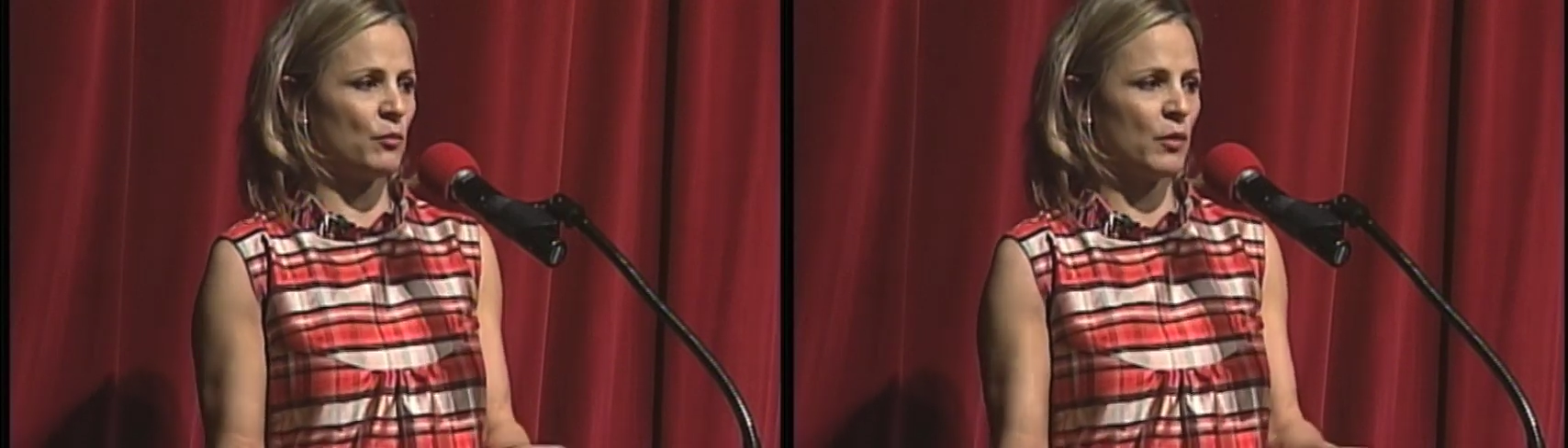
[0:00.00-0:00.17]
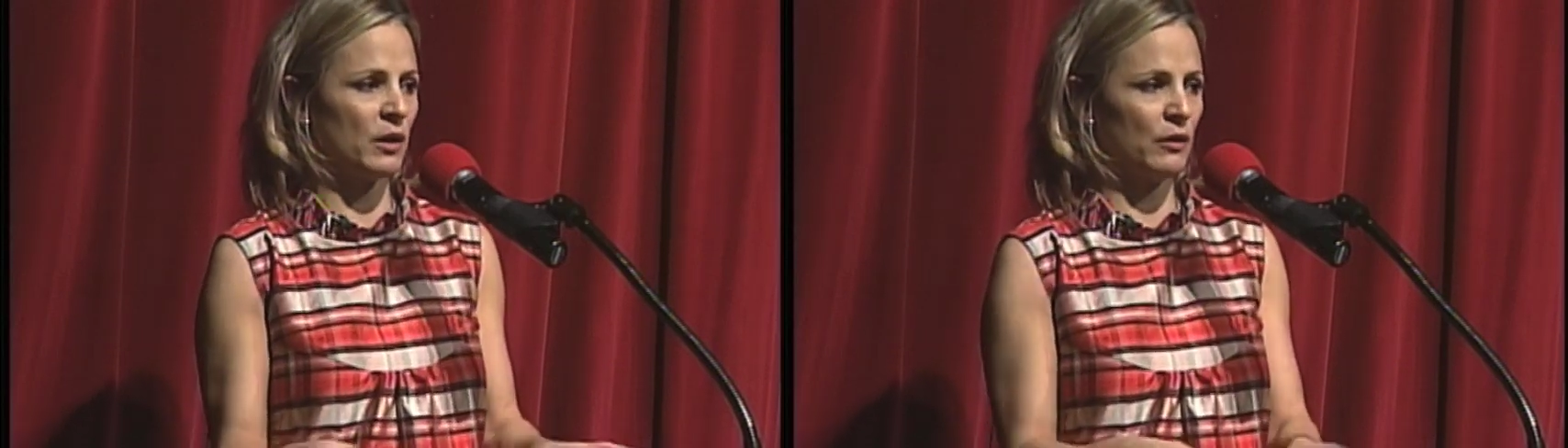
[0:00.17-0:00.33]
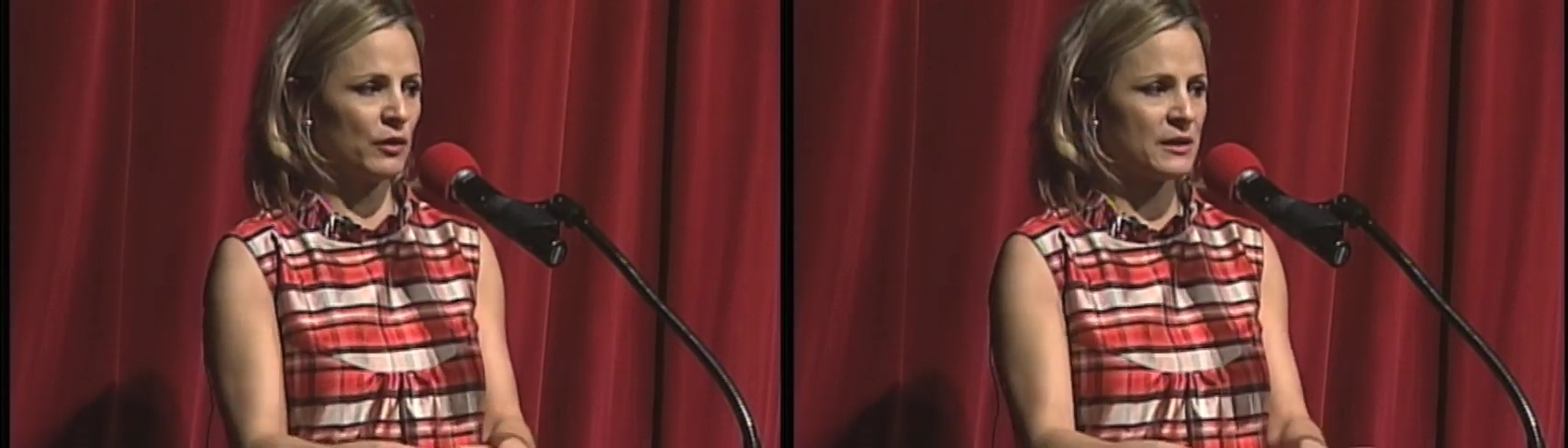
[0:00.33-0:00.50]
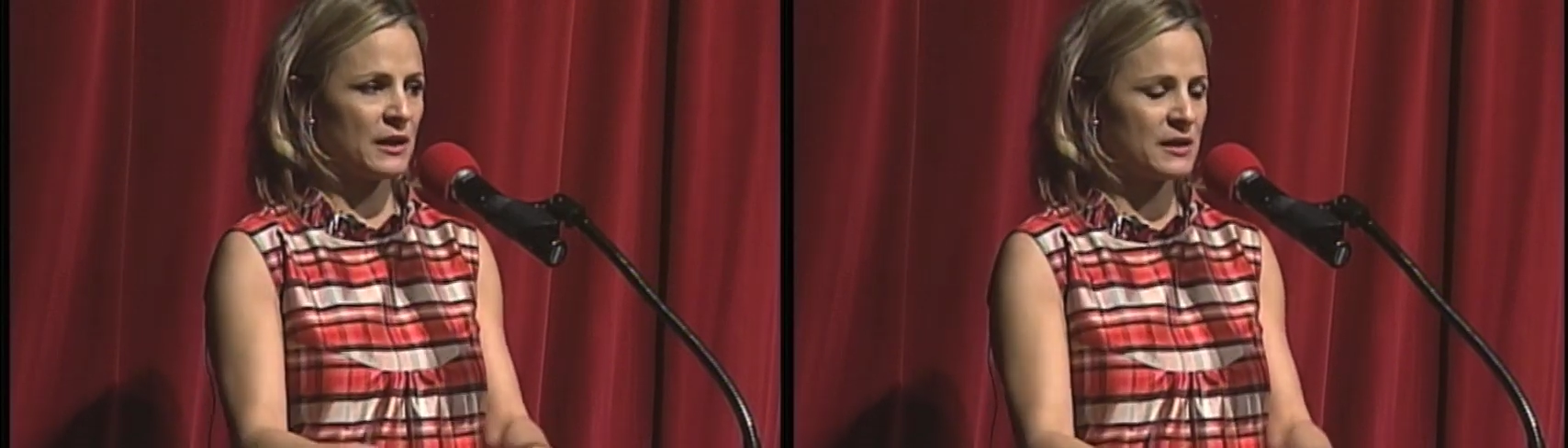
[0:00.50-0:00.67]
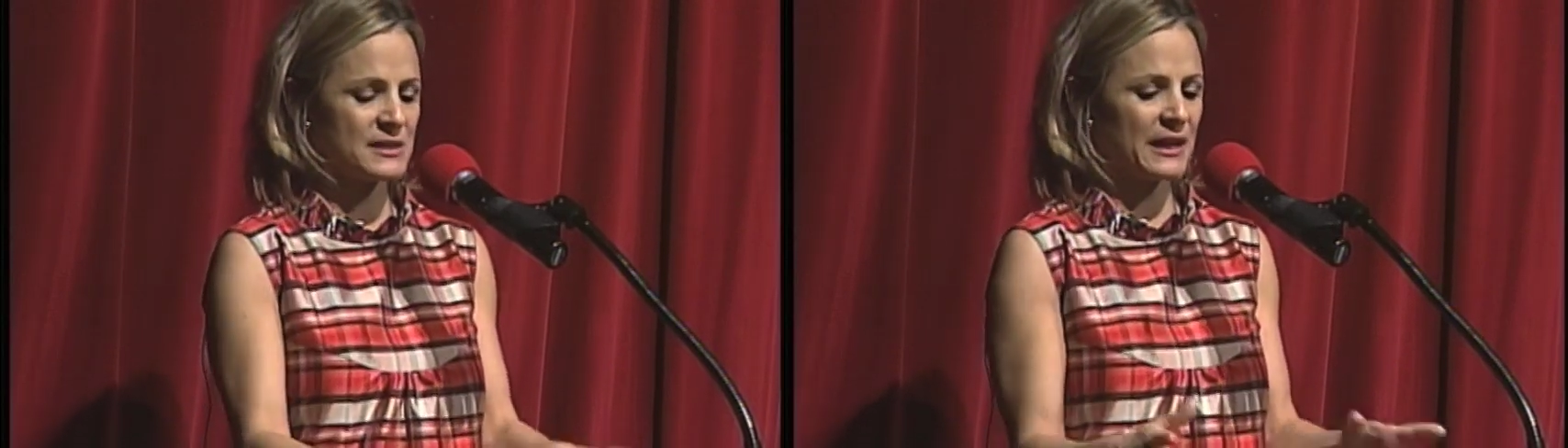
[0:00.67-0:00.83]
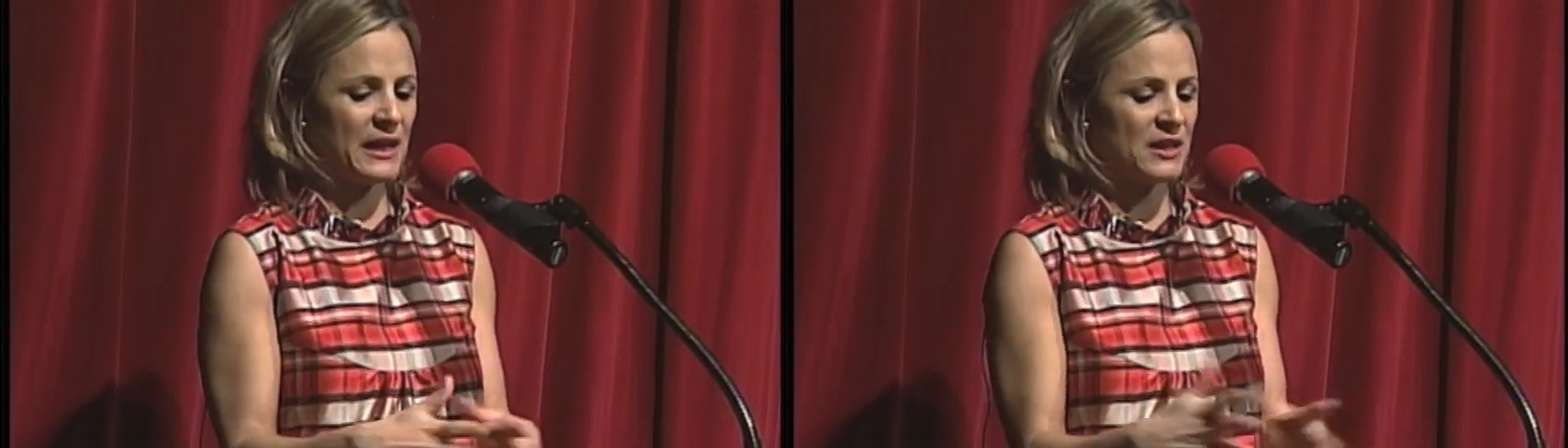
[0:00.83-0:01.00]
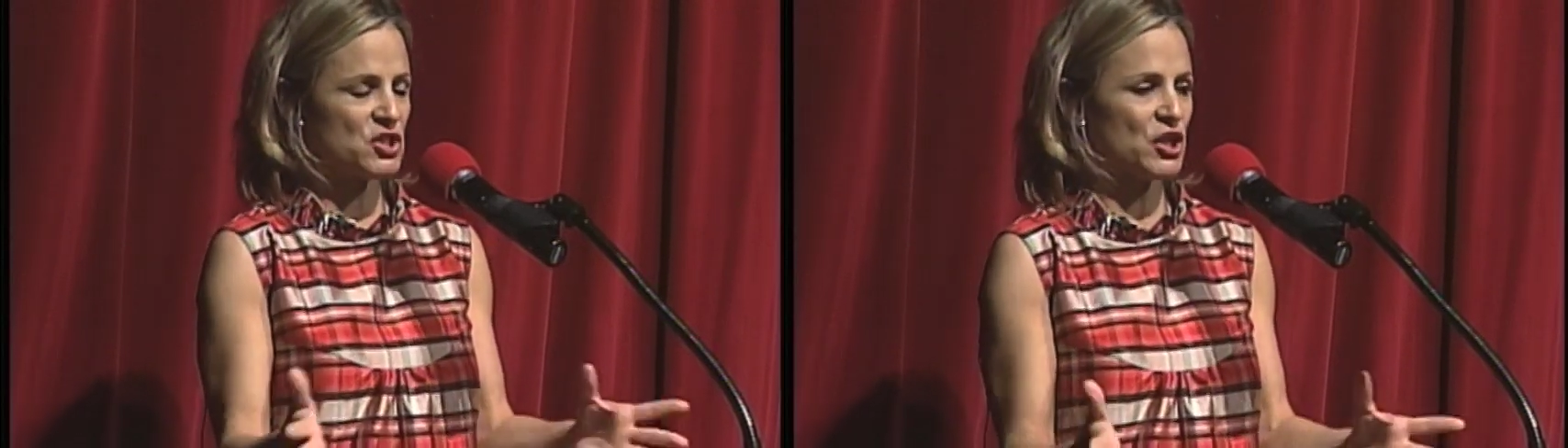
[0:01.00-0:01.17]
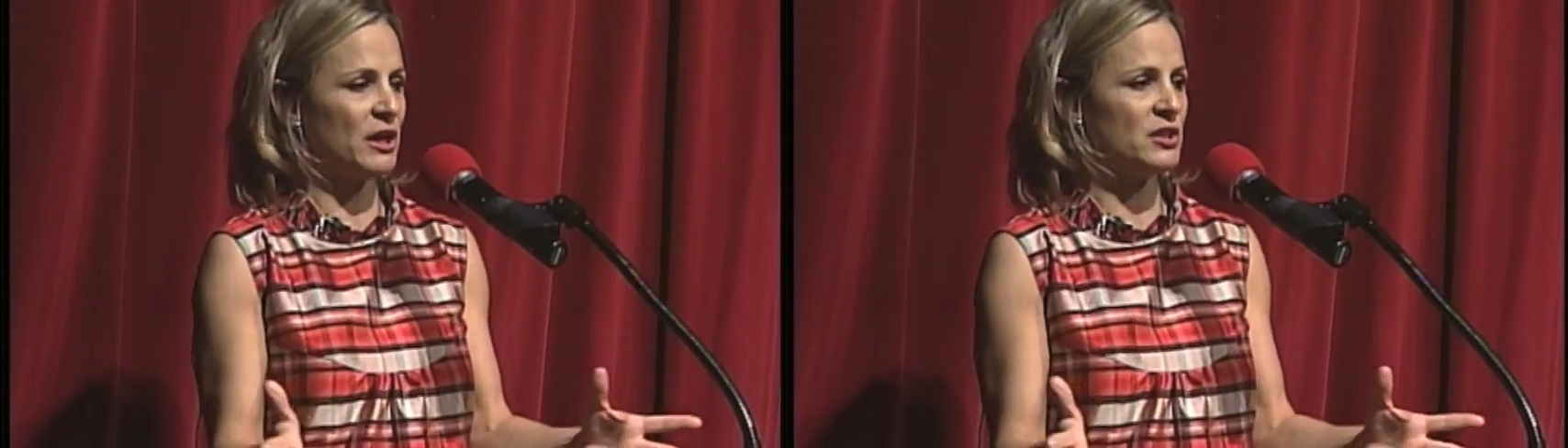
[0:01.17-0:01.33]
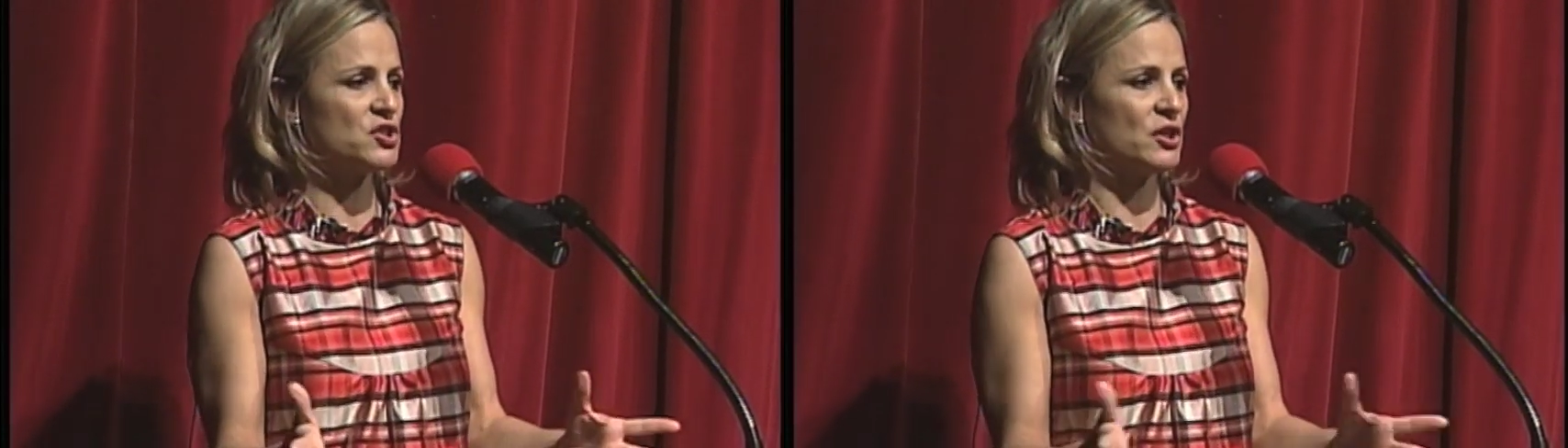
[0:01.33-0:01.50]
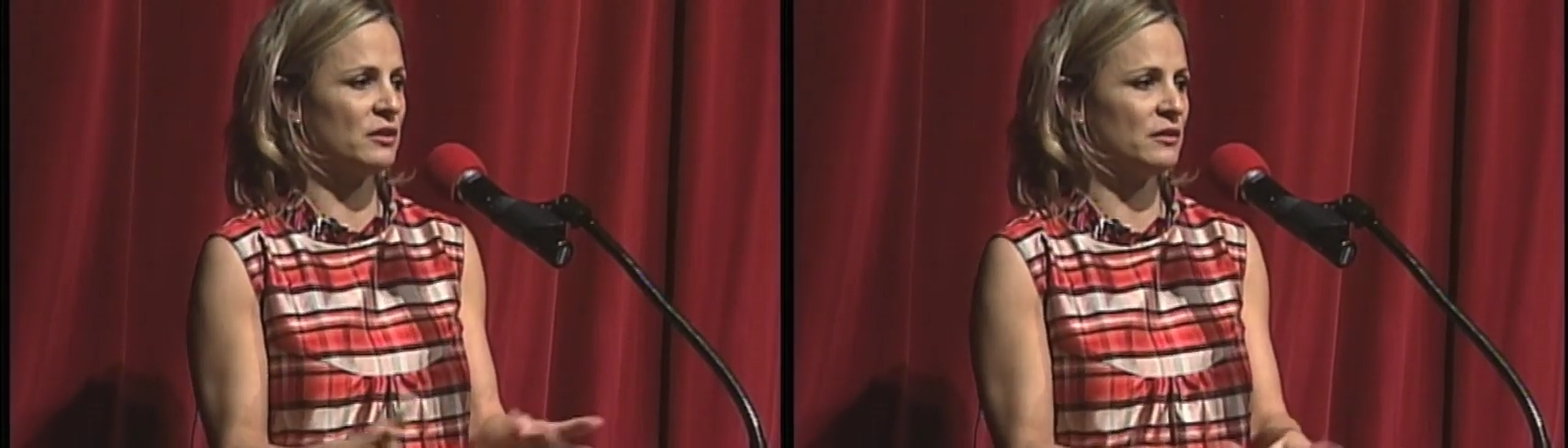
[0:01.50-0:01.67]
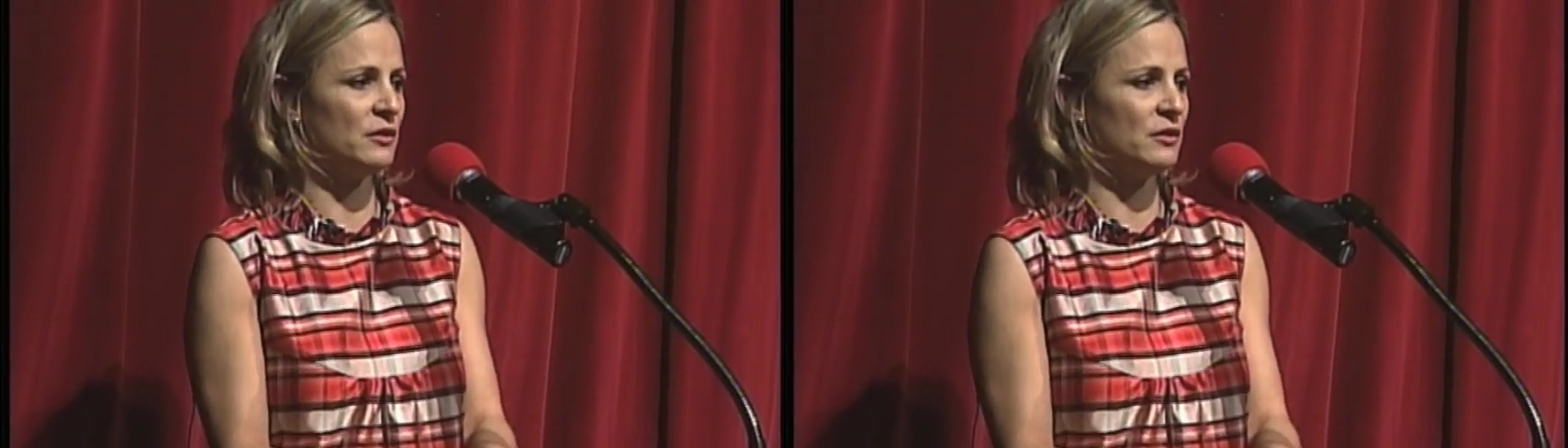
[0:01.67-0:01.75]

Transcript: want to look at it because I can't change it.